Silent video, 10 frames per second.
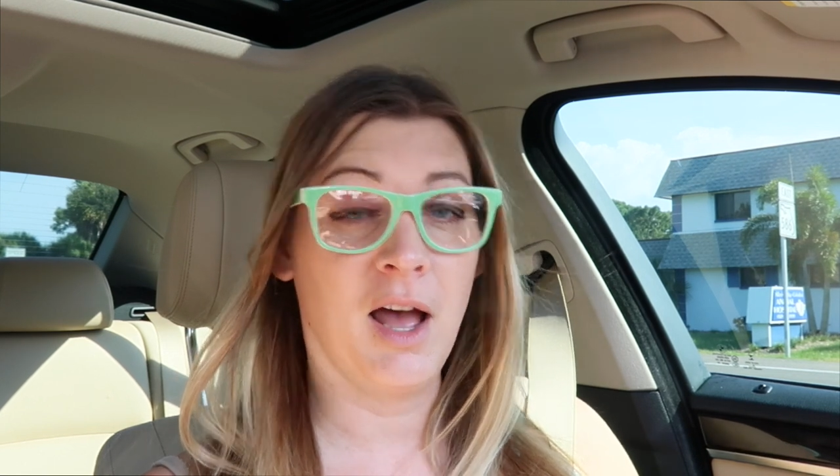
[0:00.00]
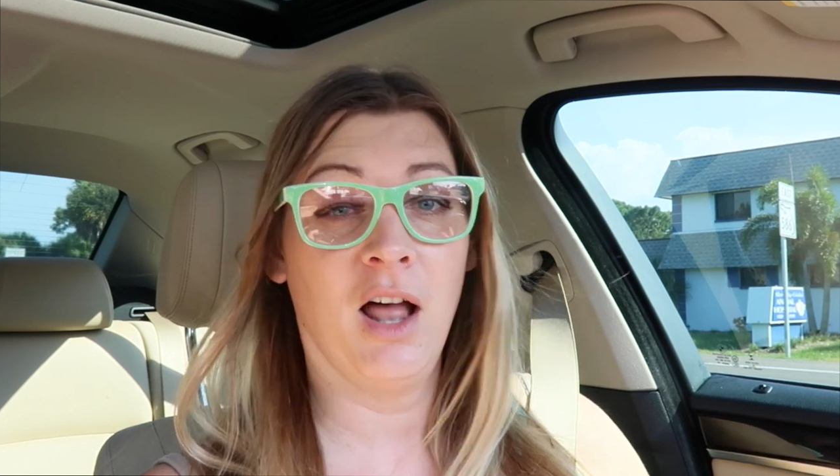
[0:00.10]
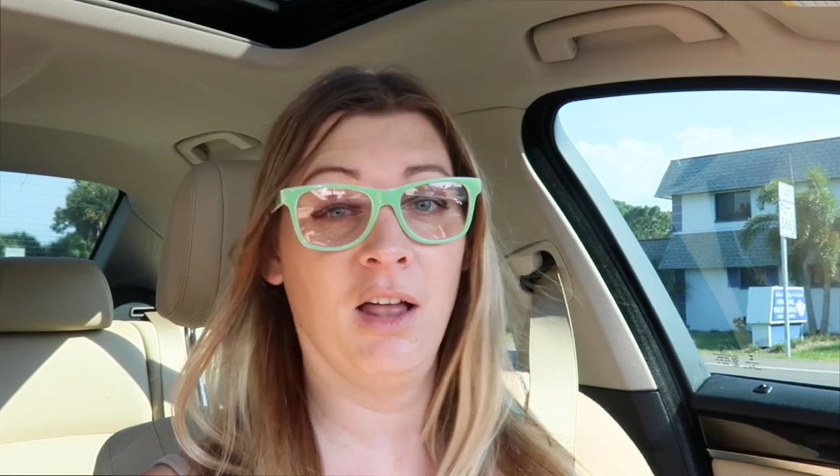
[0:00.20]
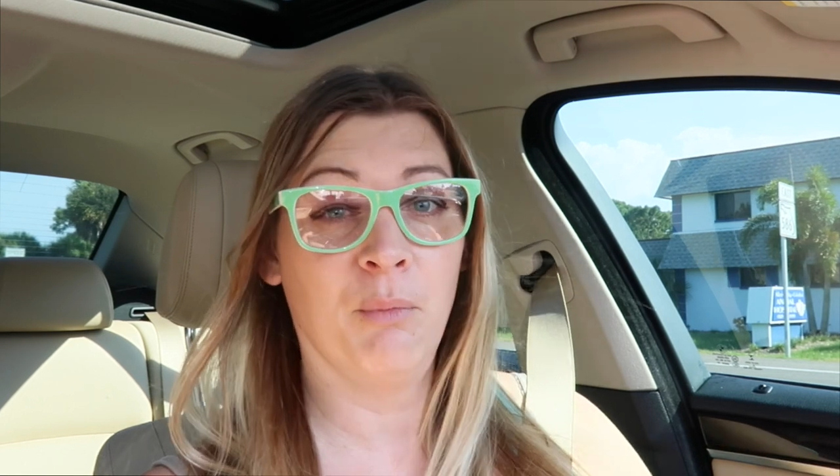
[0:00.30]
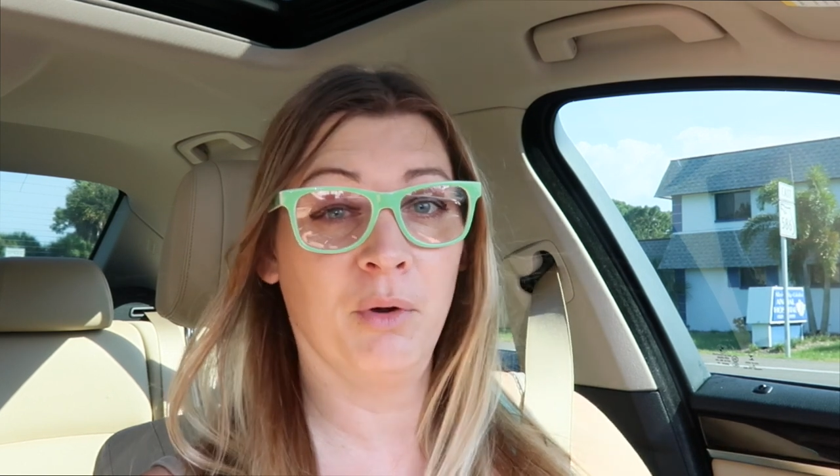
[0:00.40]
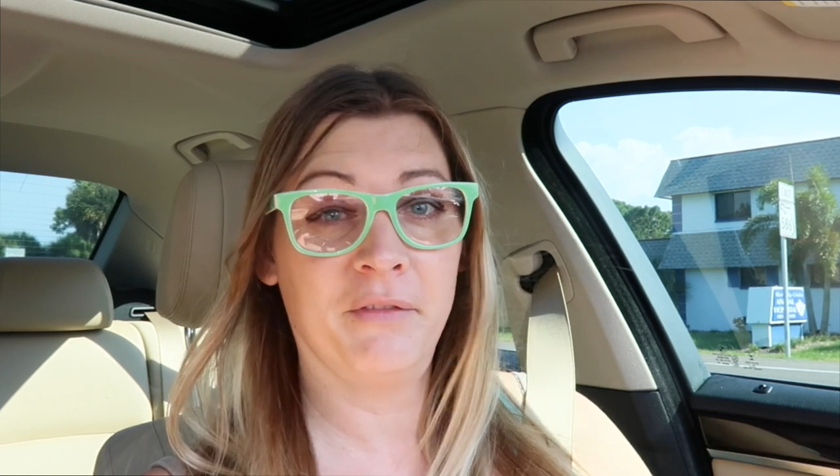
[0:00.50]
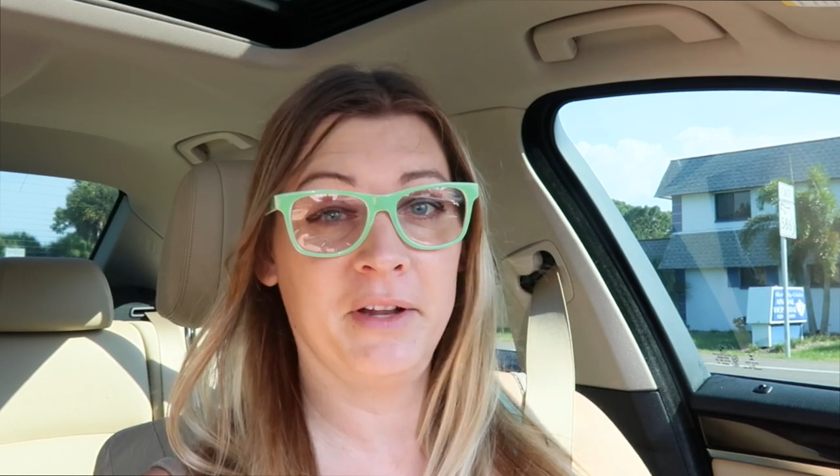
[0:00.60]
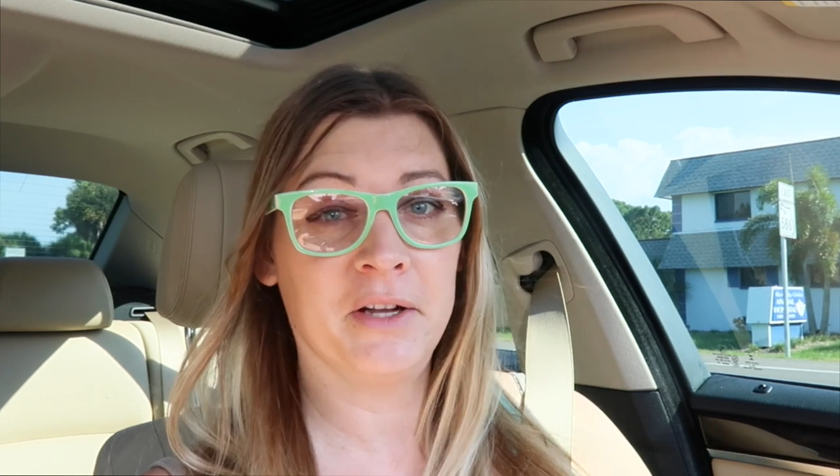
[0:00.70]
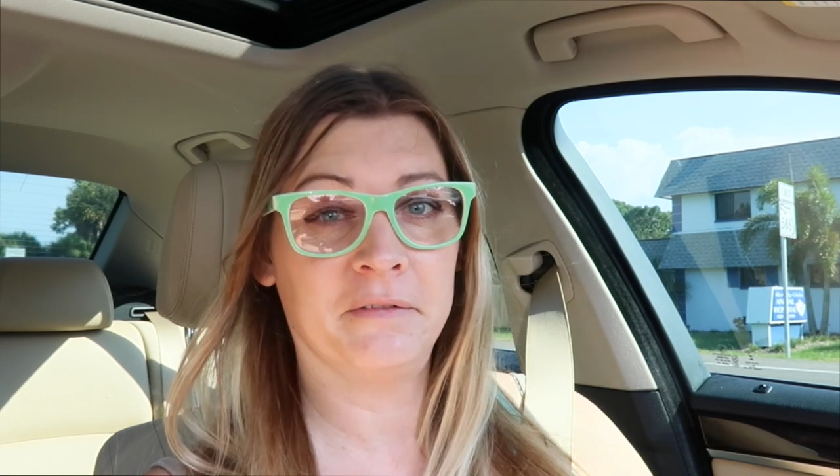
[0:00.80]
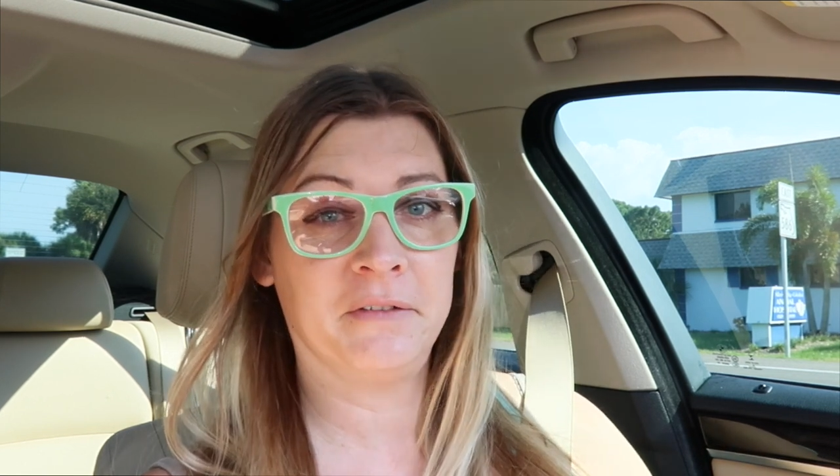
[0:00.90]
I'll have more
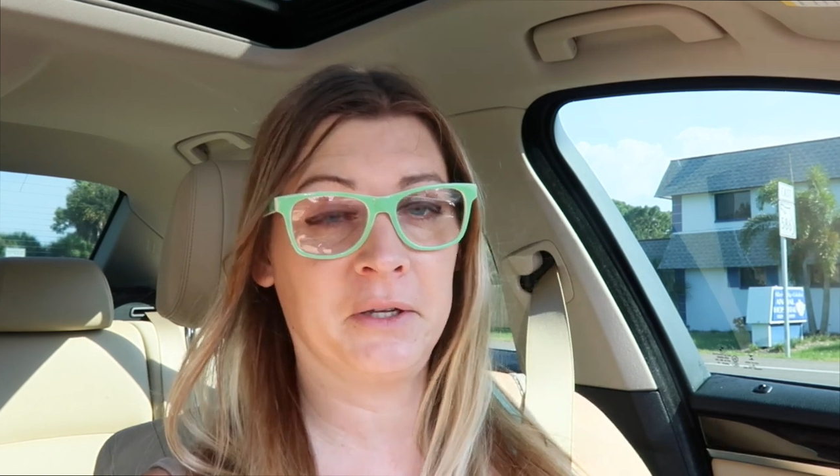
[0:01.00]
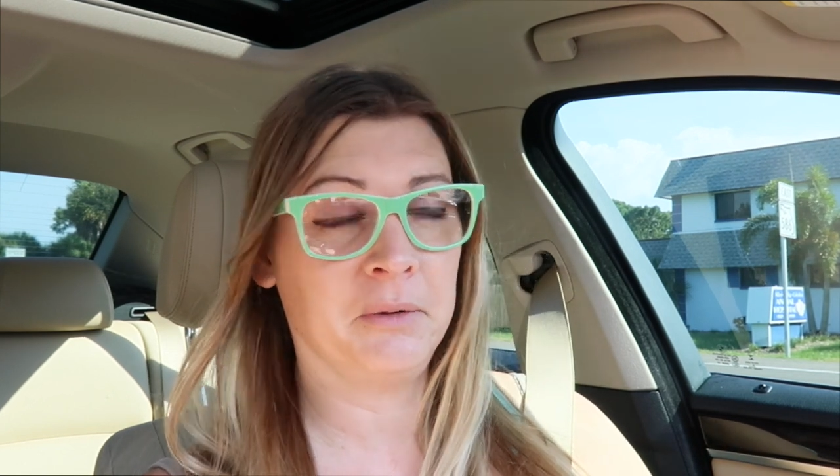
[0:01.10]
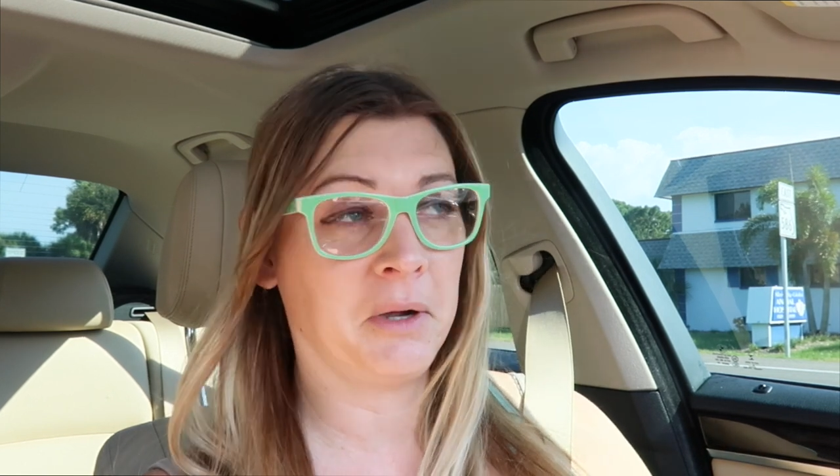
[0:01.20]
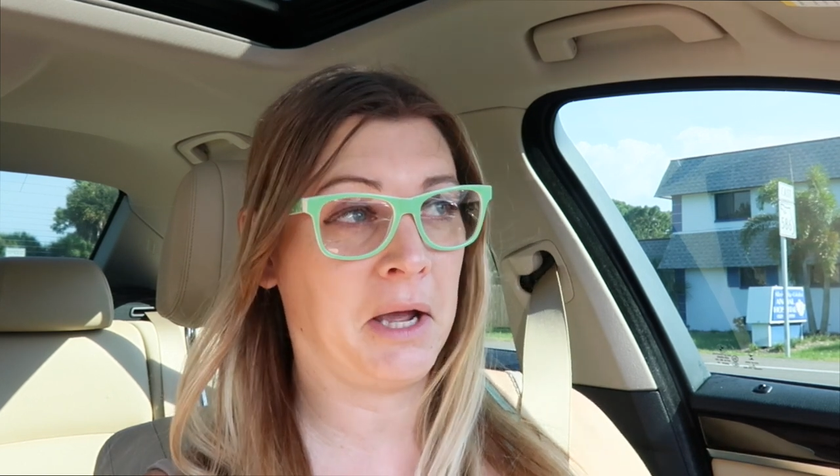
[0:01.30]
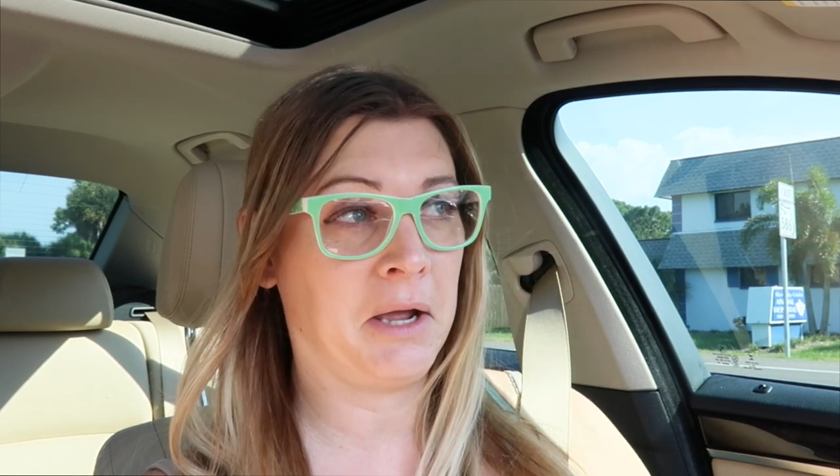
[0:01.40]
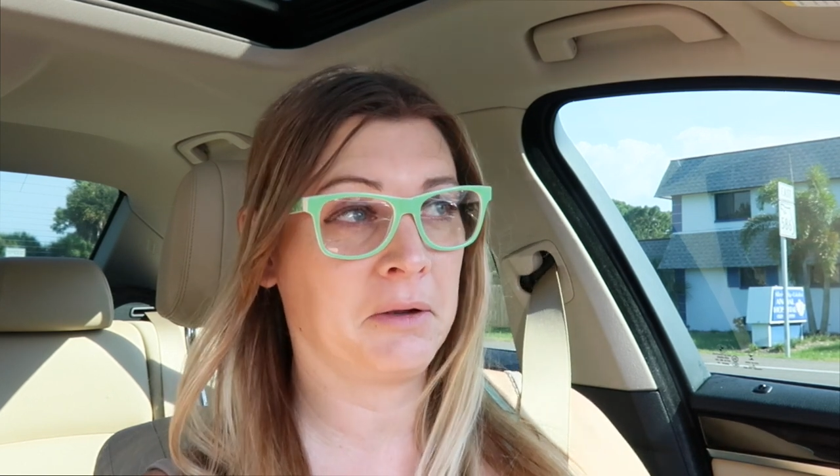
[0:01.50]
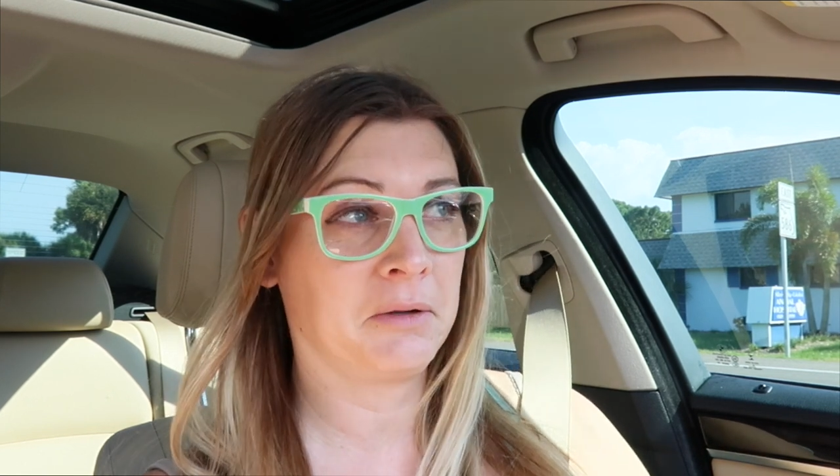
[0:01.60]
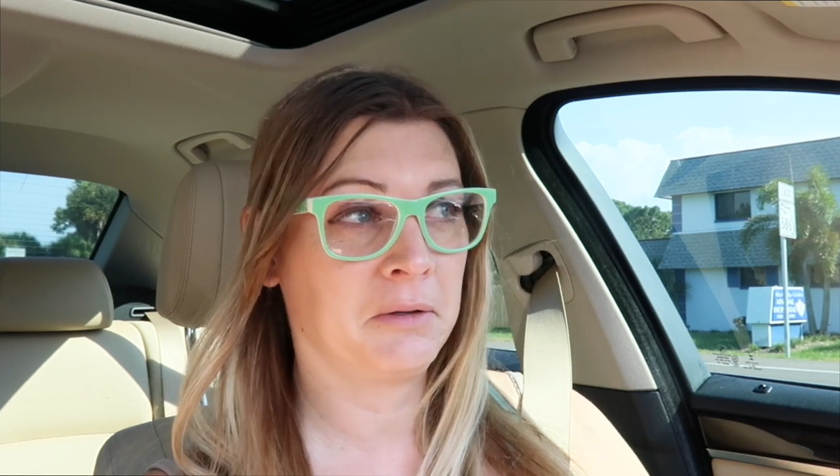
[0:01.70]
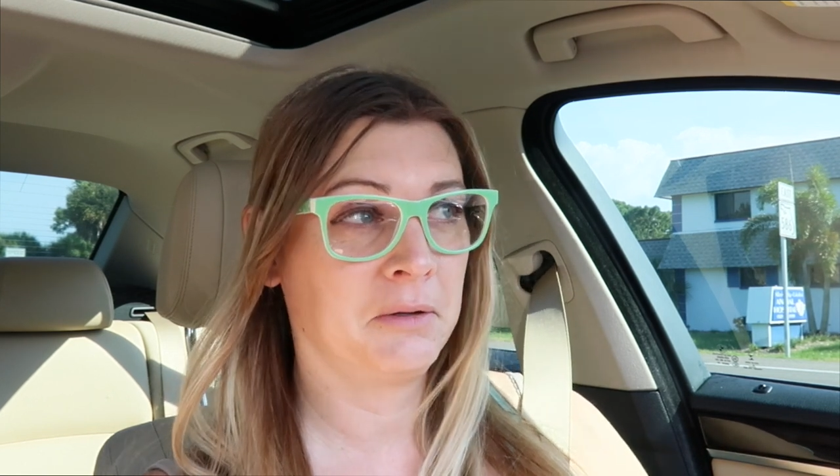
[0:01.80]
video for you, okay?